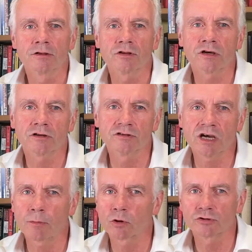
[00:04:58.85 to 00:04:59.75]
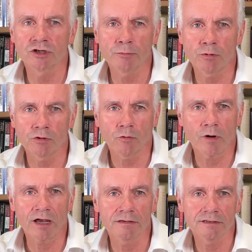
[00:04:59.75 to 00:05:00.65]
that can double or triple the
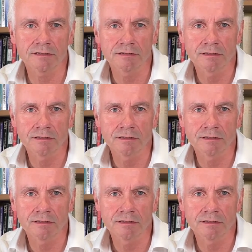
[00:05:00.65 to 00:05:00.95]
rates